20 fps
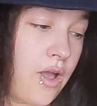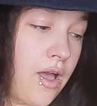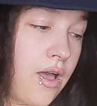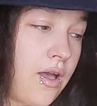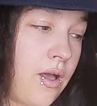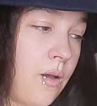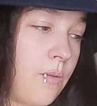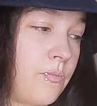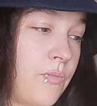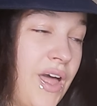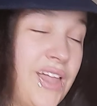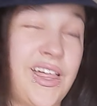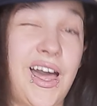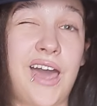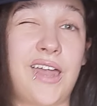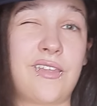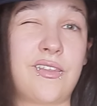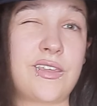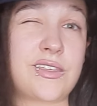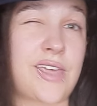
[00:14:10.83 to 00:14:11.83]
Um, a
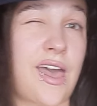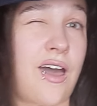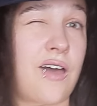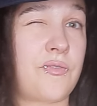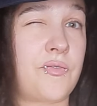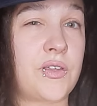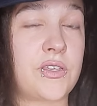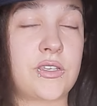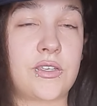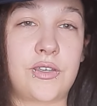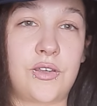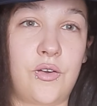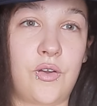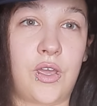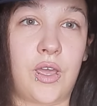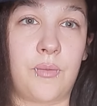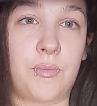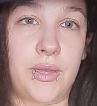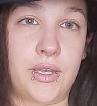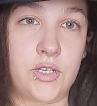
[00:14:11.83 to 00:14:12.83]
lot of these outfits too
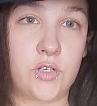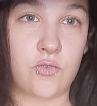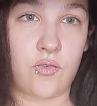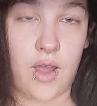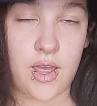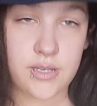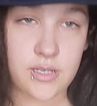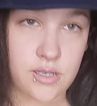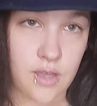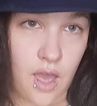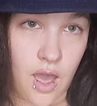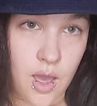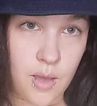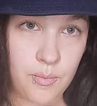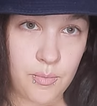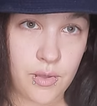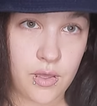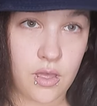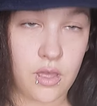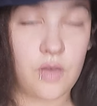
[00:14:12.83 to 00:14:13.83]
can be dressed
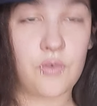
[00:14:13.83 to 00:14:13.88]
up